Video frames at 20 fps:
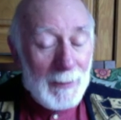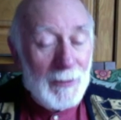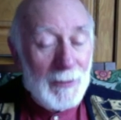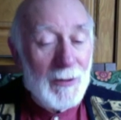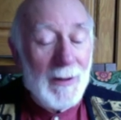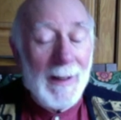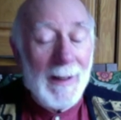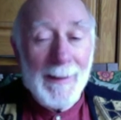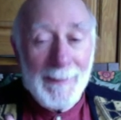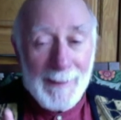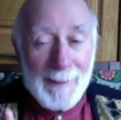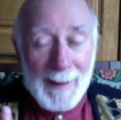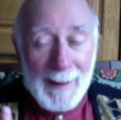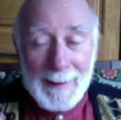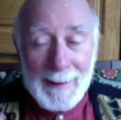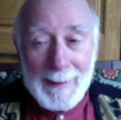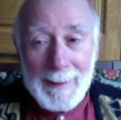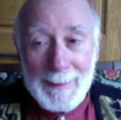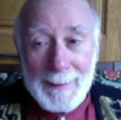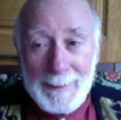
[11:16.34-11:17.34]
much as
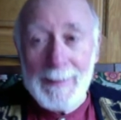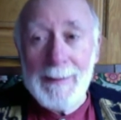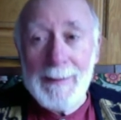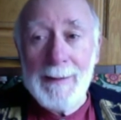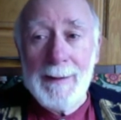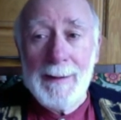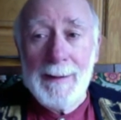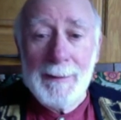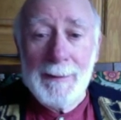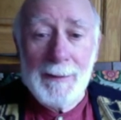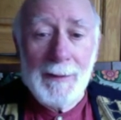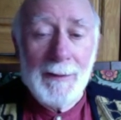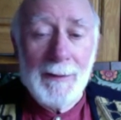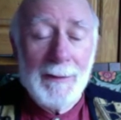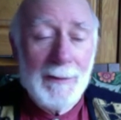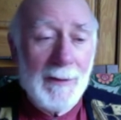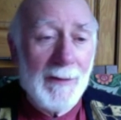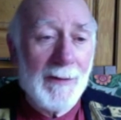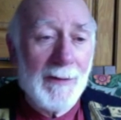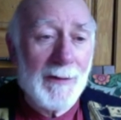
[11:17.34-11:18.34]
Annie Dillard
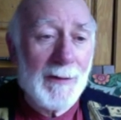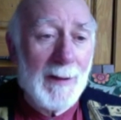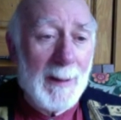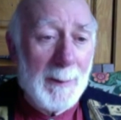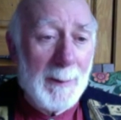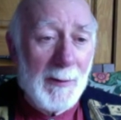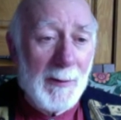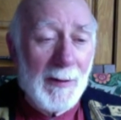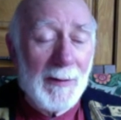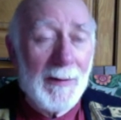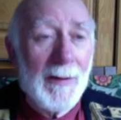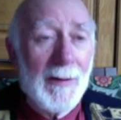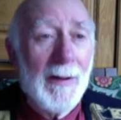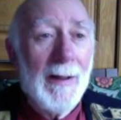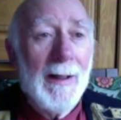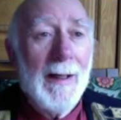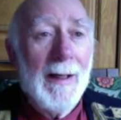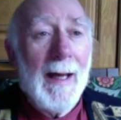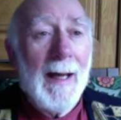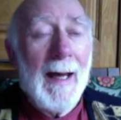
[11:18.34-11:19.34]
describes it.
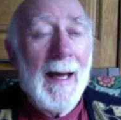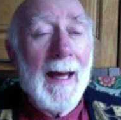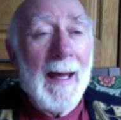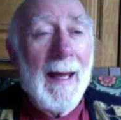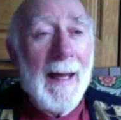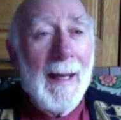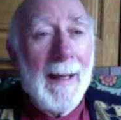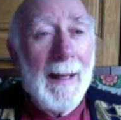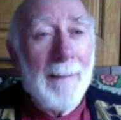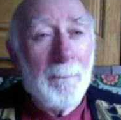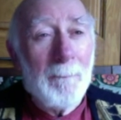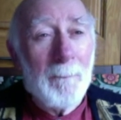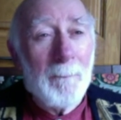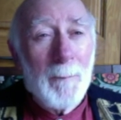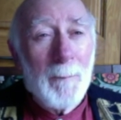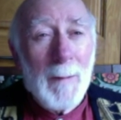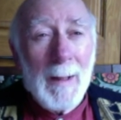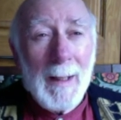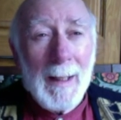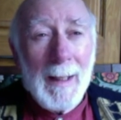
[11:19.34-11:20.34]

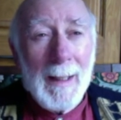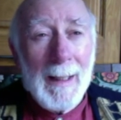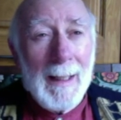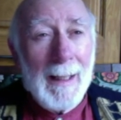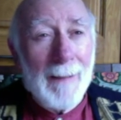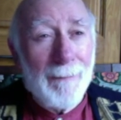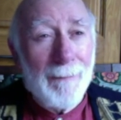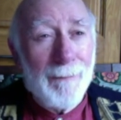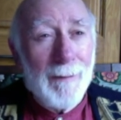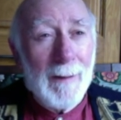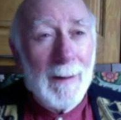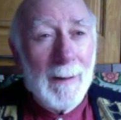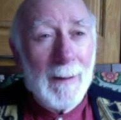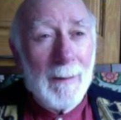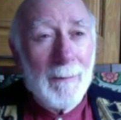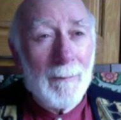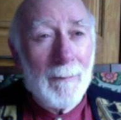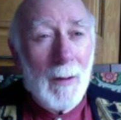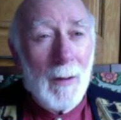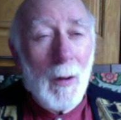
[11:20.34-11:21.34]
I feel
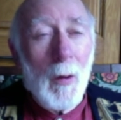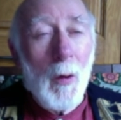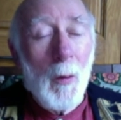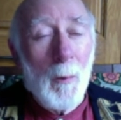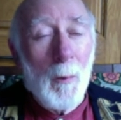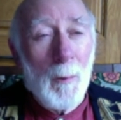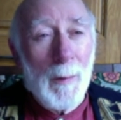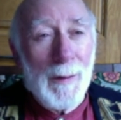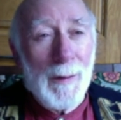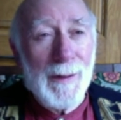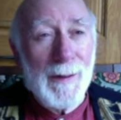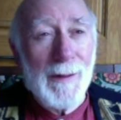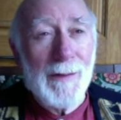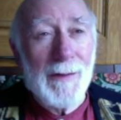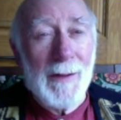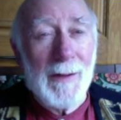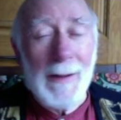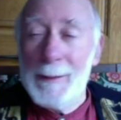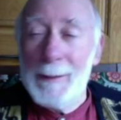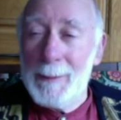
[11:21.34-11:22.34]
at home with
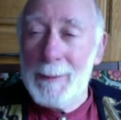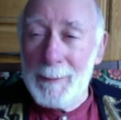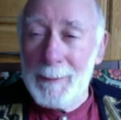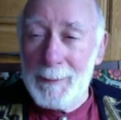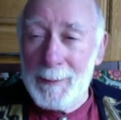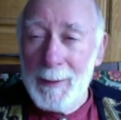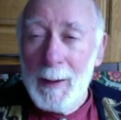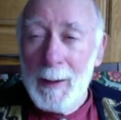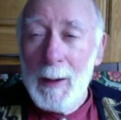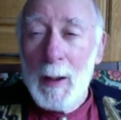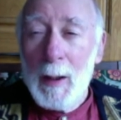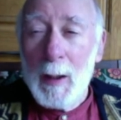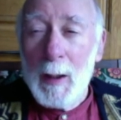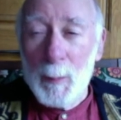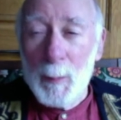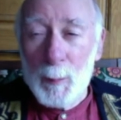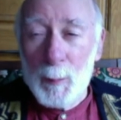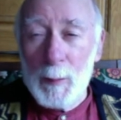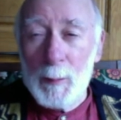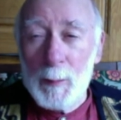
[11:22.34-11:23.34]
this. It is
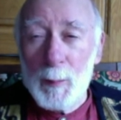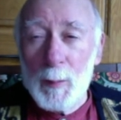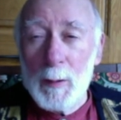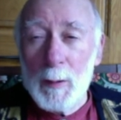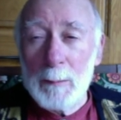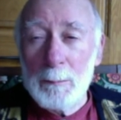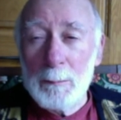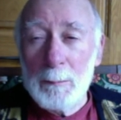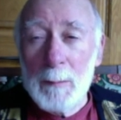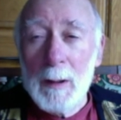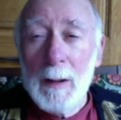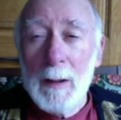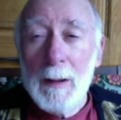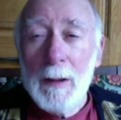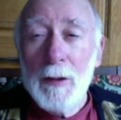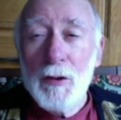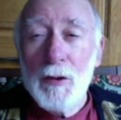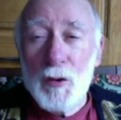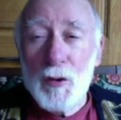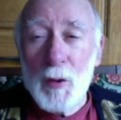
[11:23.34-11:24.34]
a woodworm
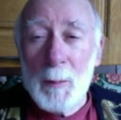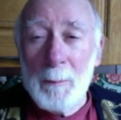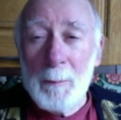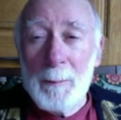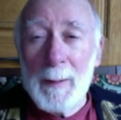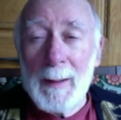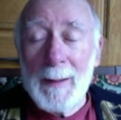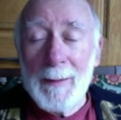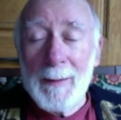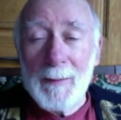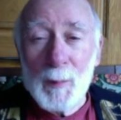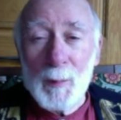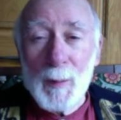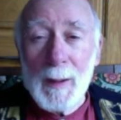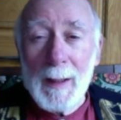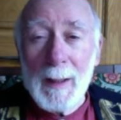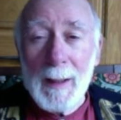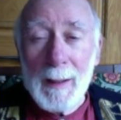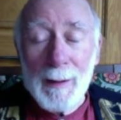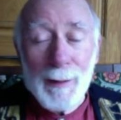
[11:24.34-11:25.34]
chomping
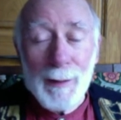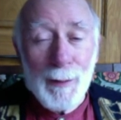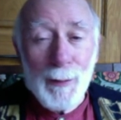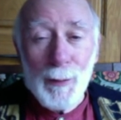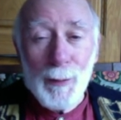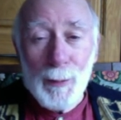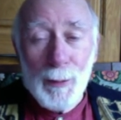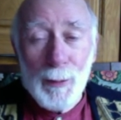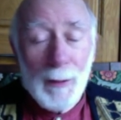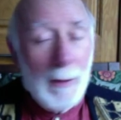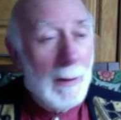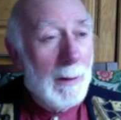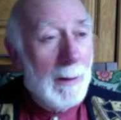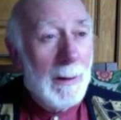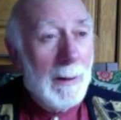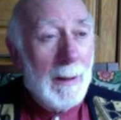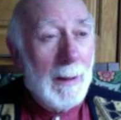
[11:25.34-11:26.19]
its way through